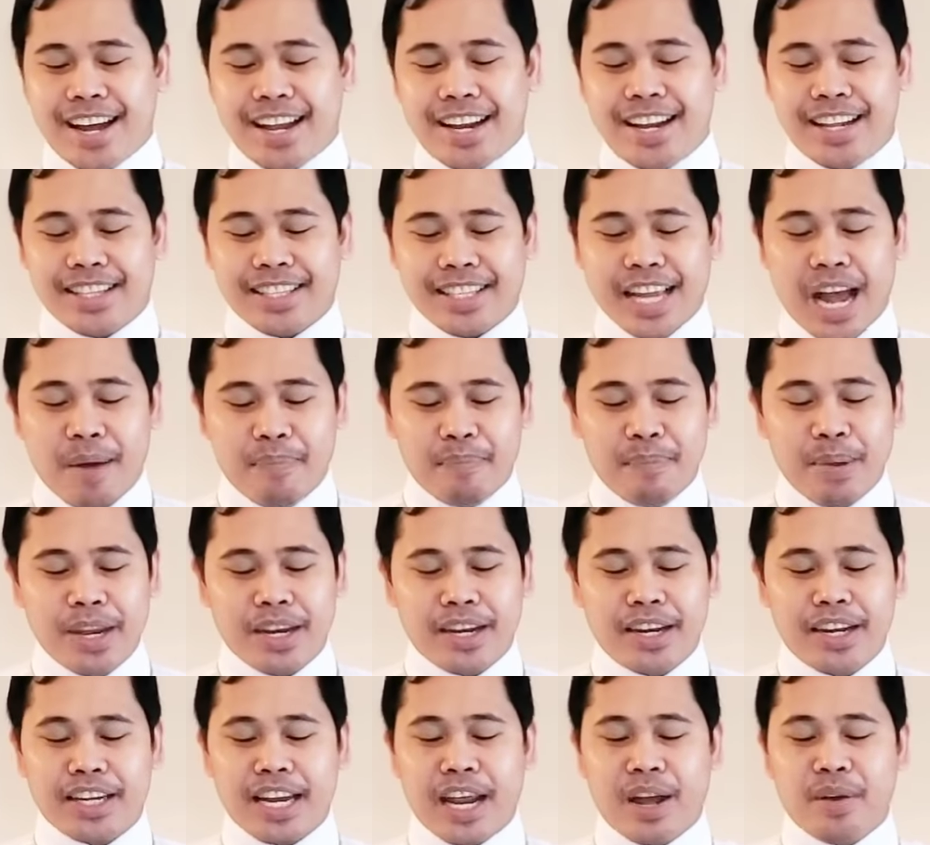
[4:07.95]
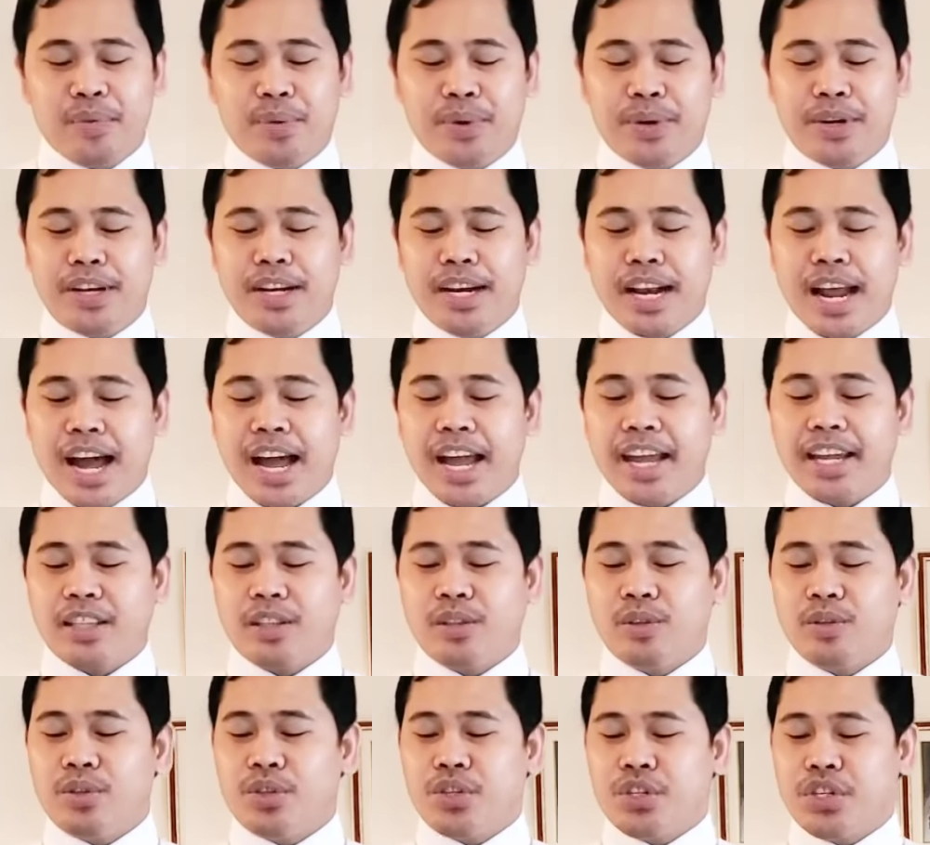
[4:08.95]
the topic that I would
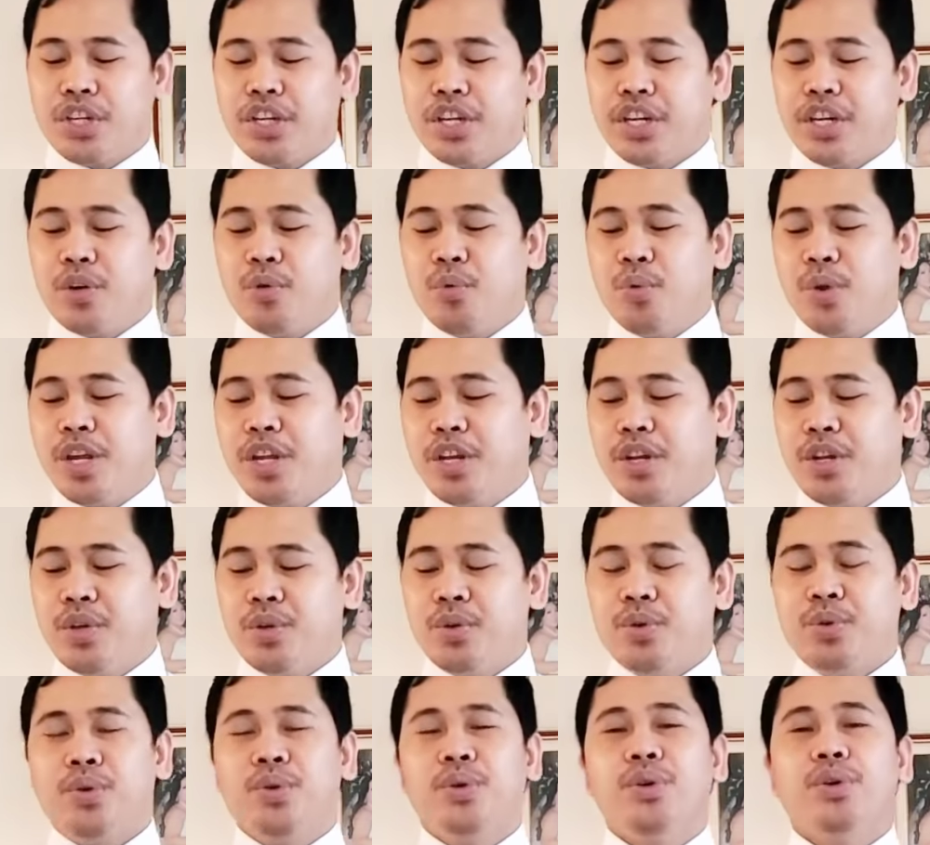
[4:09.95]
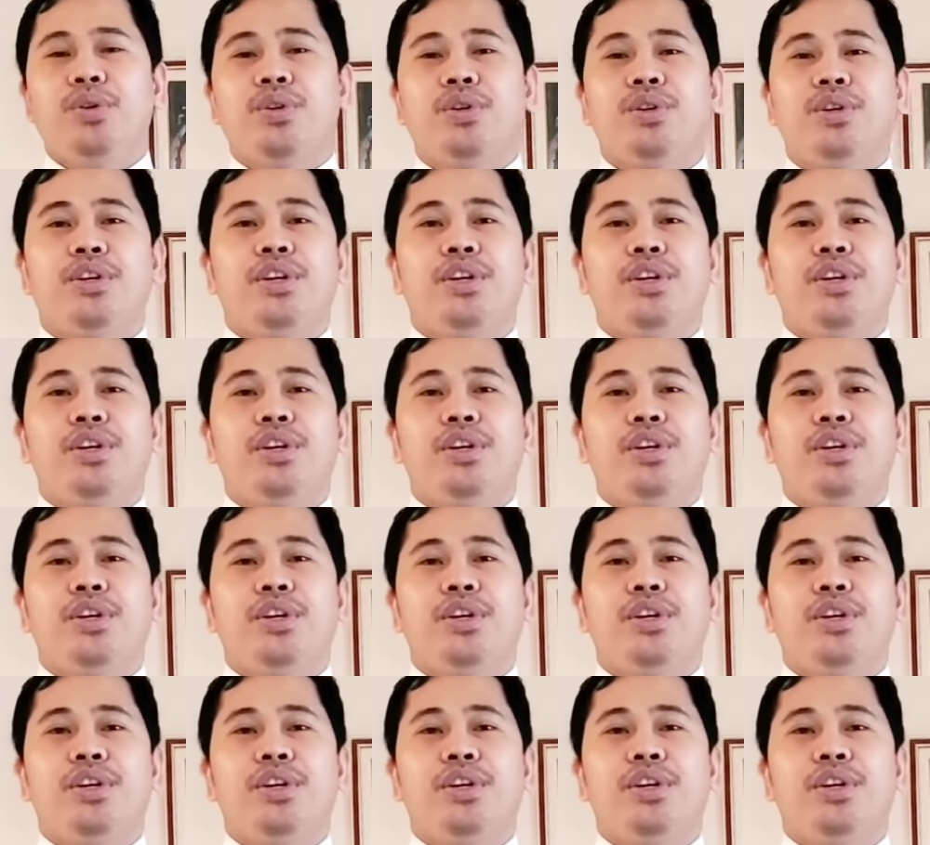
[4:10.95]
like to share with you.